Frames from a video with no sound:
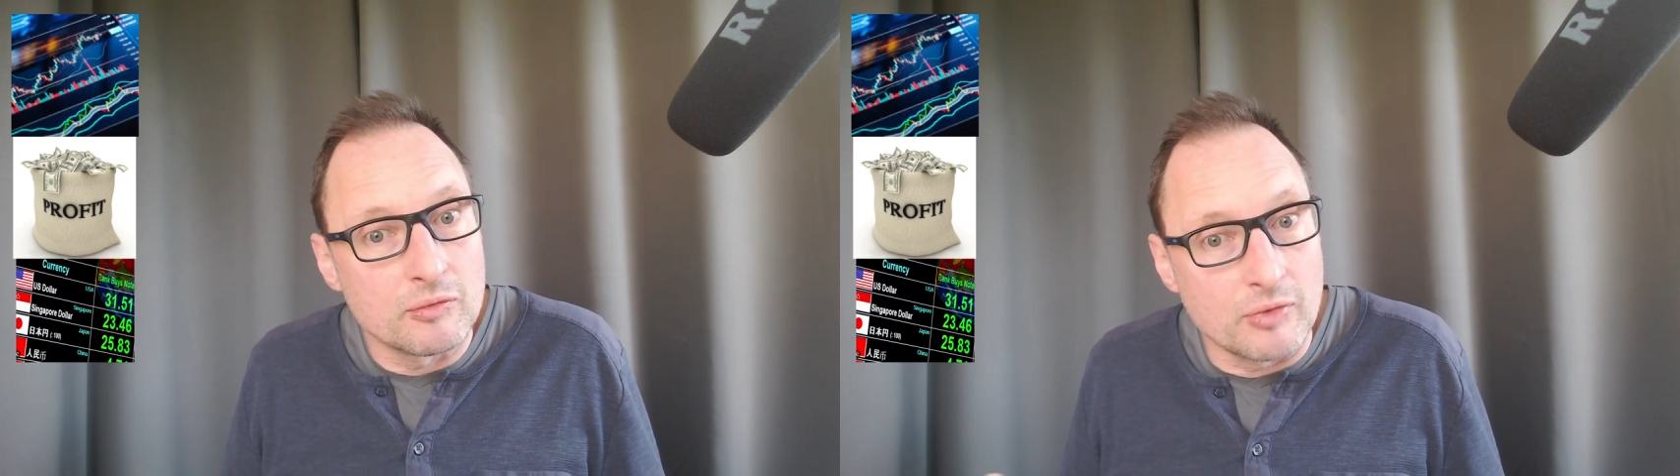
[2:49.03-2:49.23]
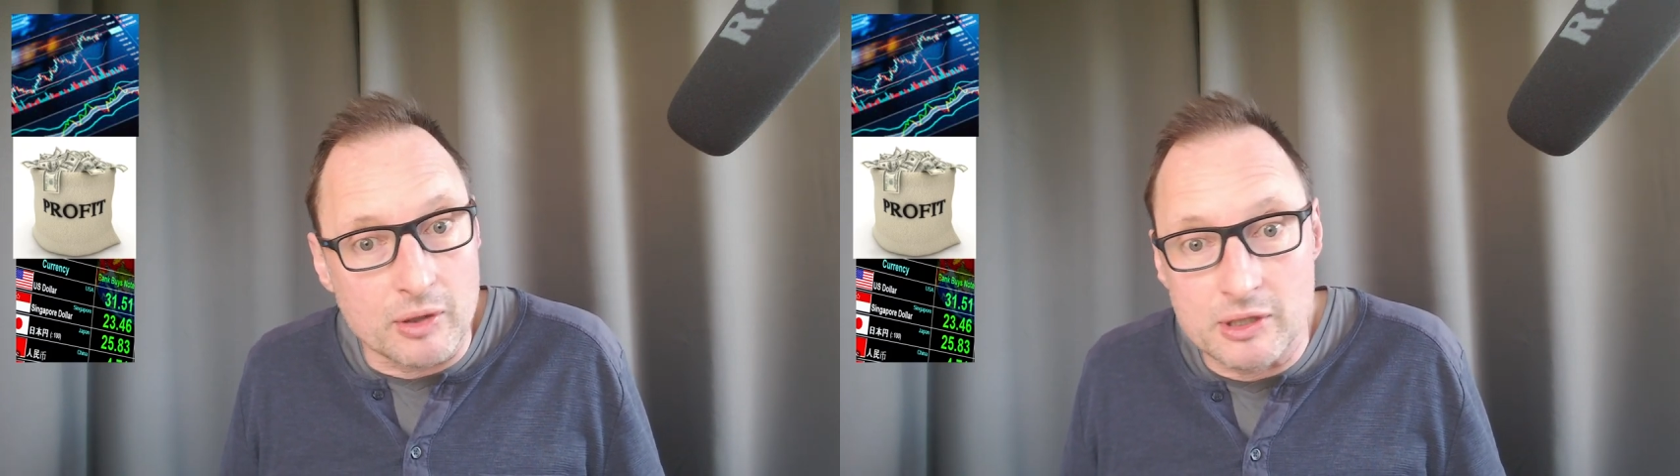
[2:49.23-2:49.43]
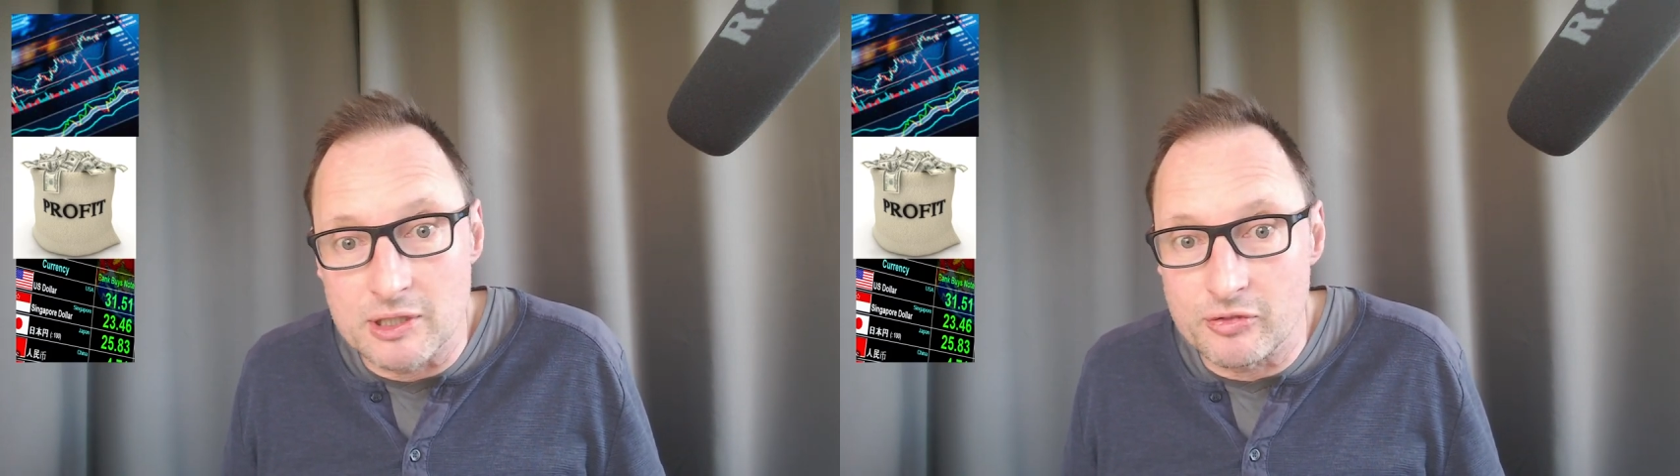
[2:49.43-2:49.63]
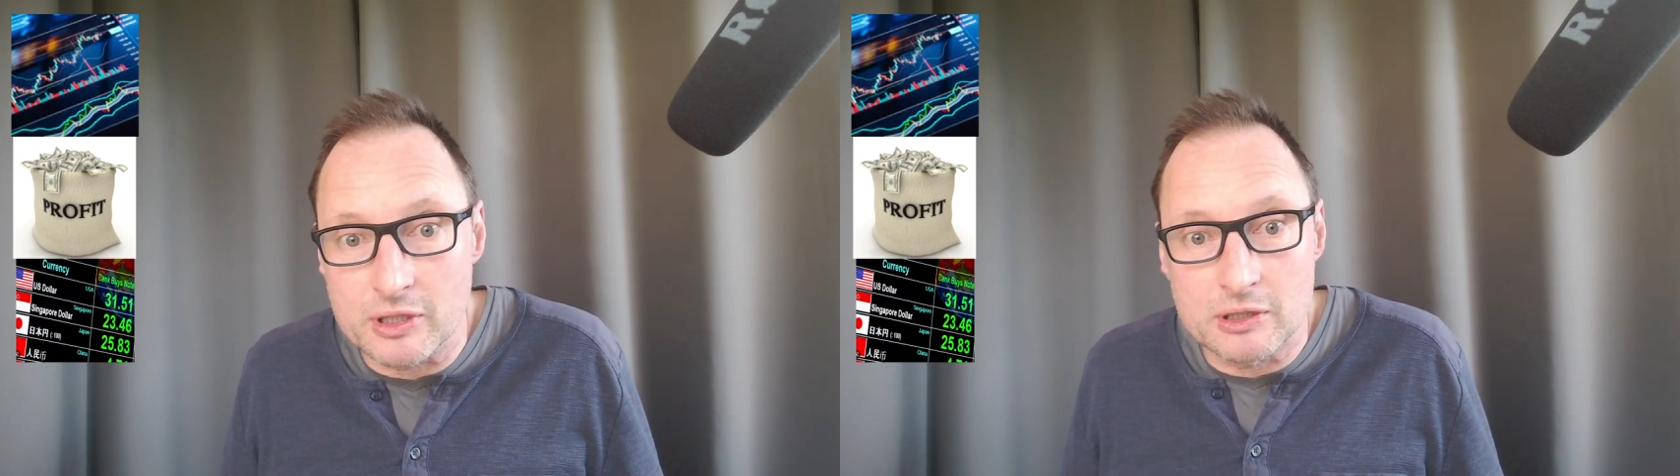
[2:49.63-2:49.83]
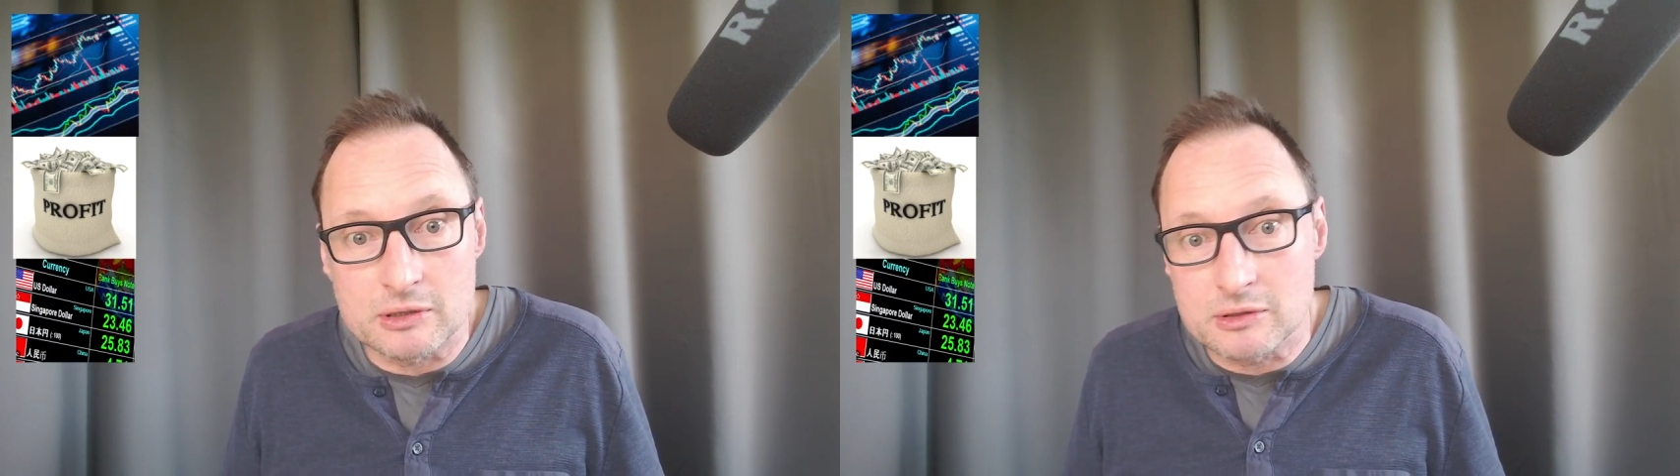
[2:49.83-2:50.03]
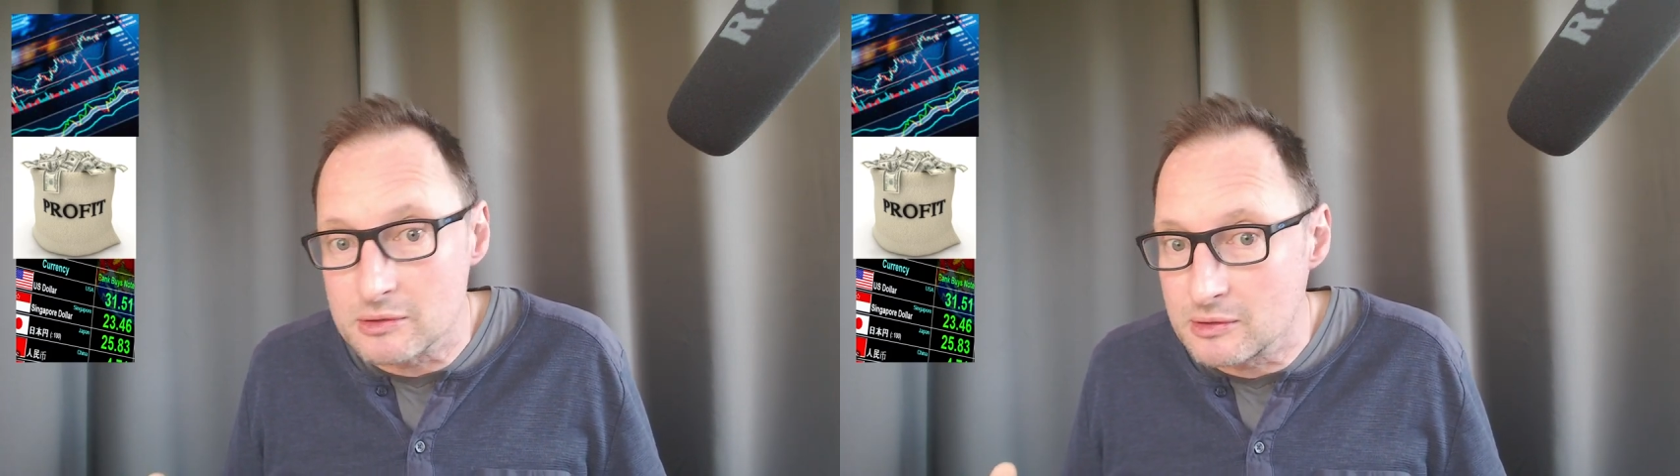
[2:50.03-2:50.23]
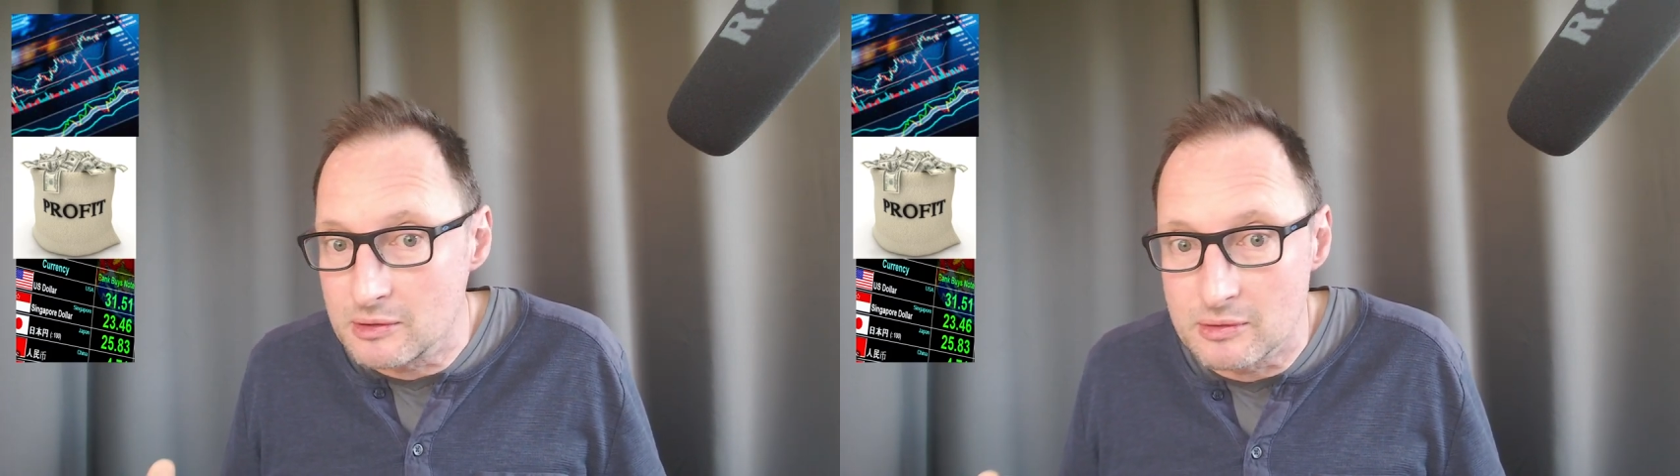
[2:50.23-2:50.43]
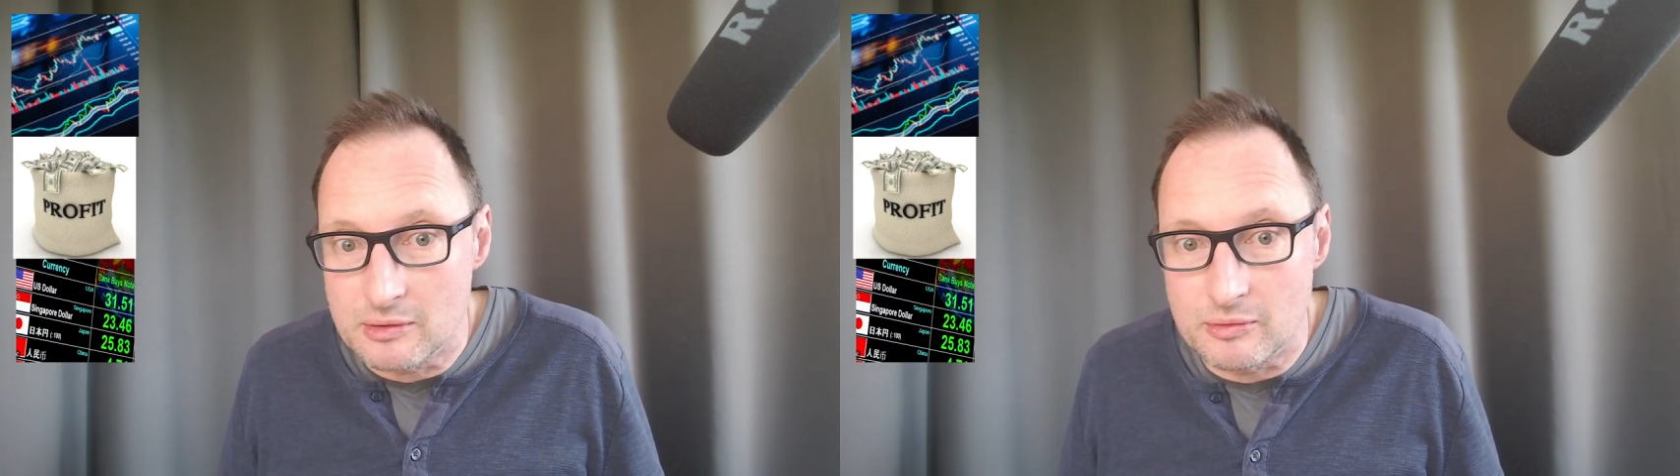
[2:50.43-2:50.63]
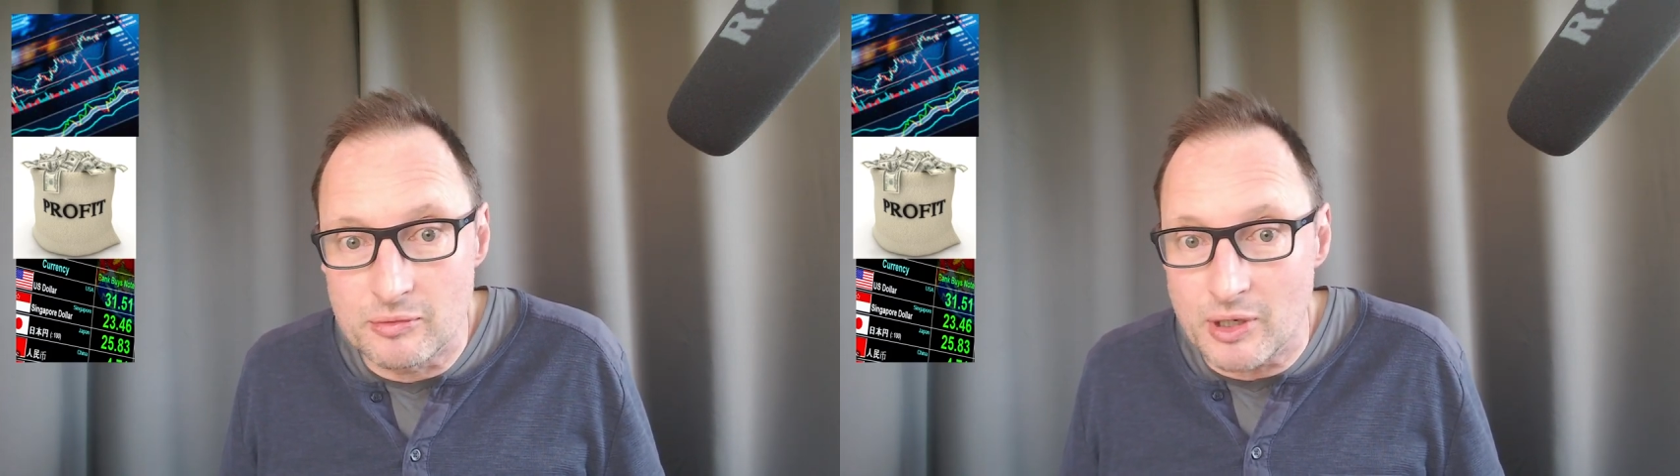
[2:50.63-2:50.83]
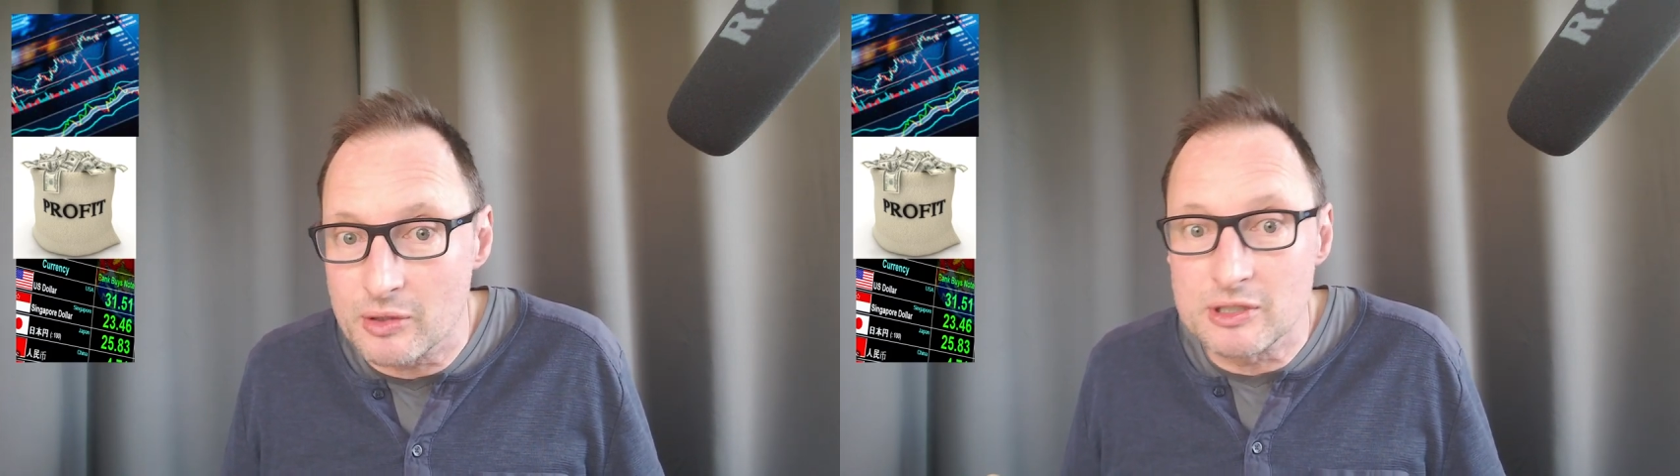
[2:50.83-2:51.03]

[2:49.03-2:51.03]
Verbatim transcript: very difficult, very